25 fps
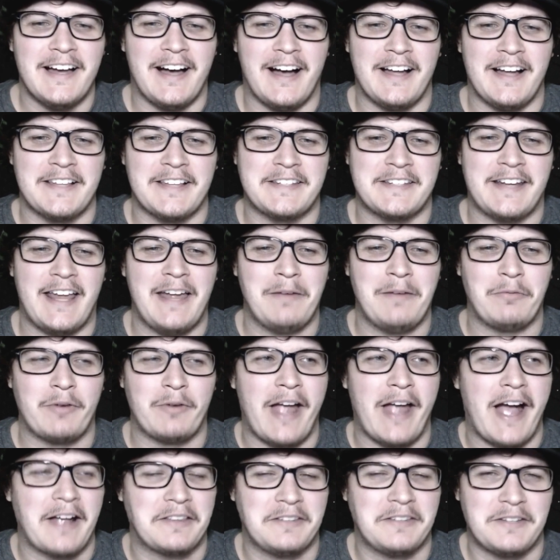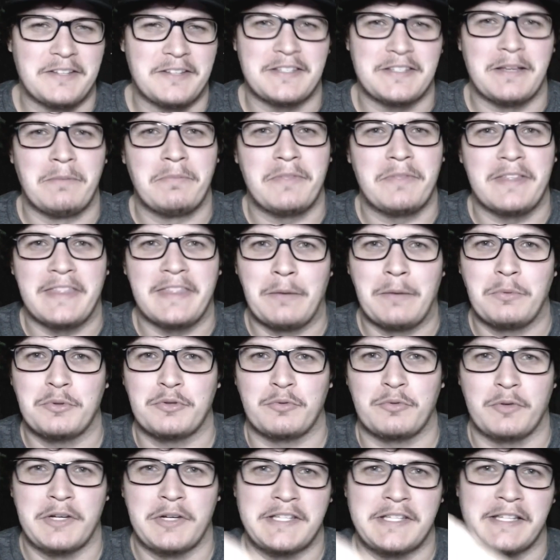Today I'm reacting to something that
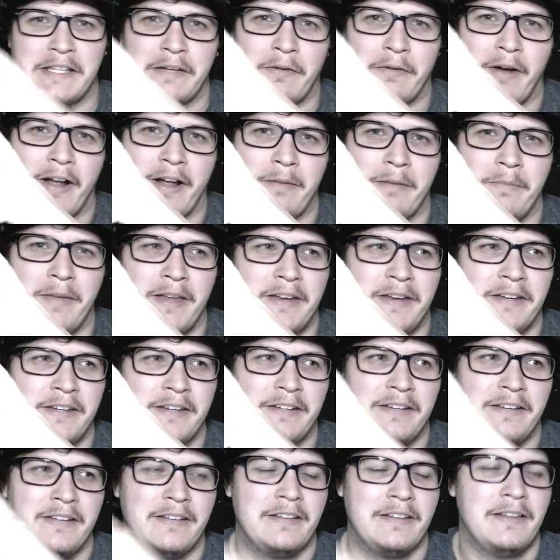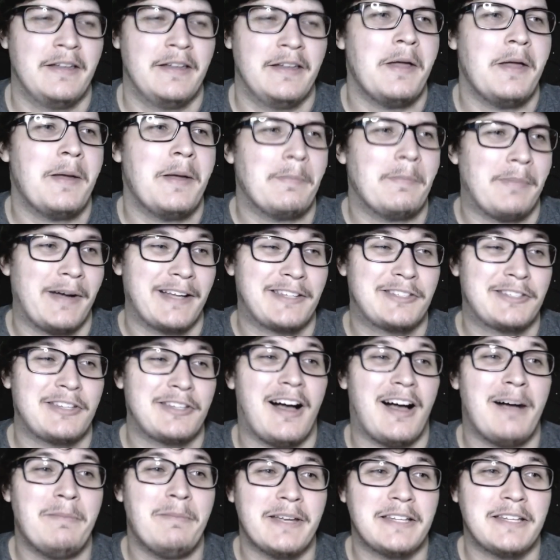was recently recommended by
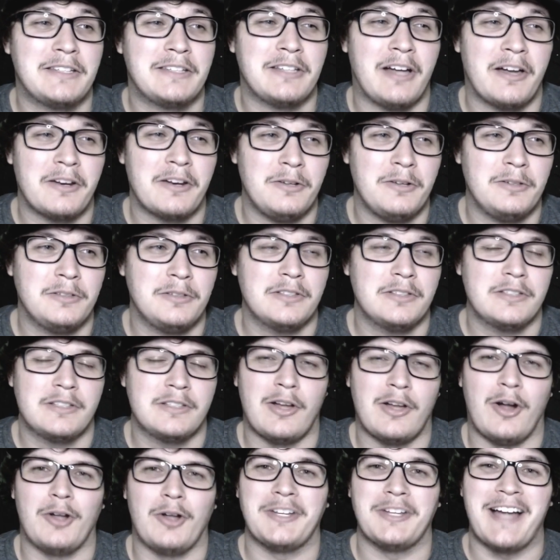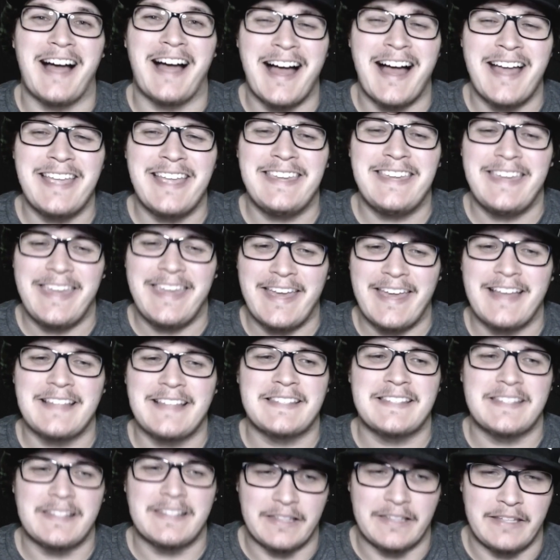Tom MacDonald called I
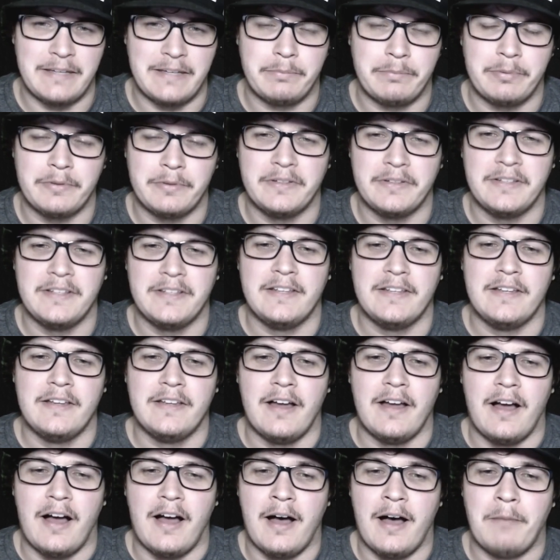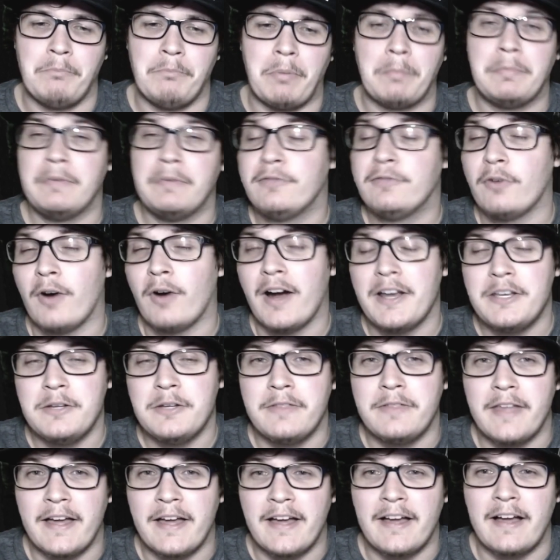Can't Sleep. But before I
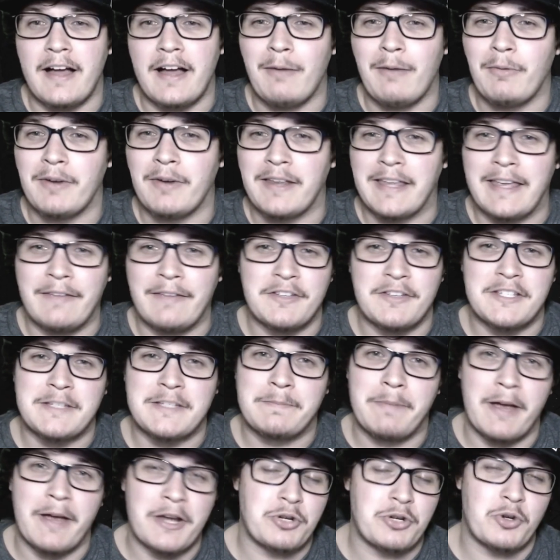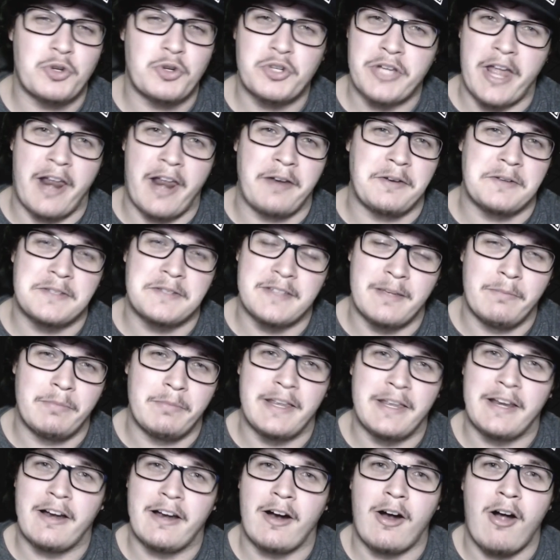do that, I want to give a special shout out to
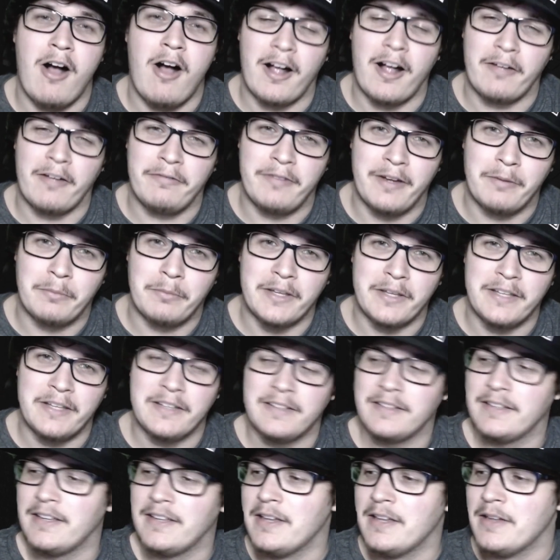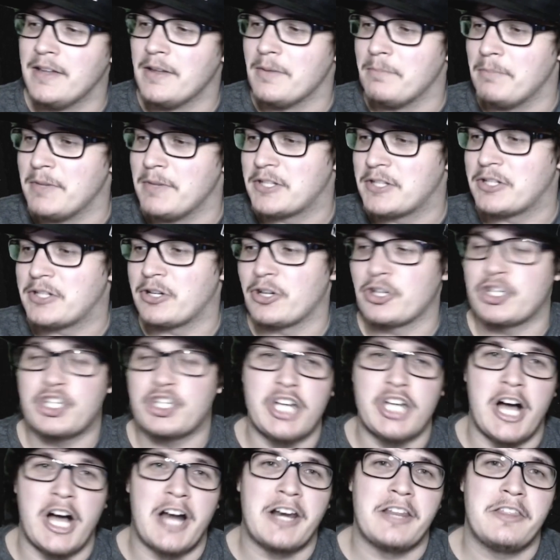somebody in our hog family, Mr.
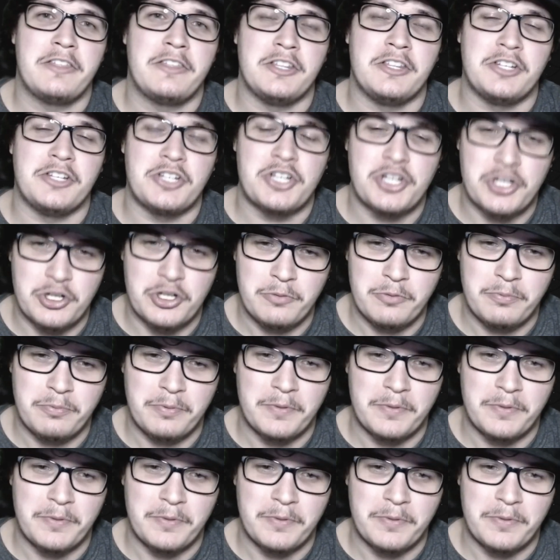Jonathan Shoop.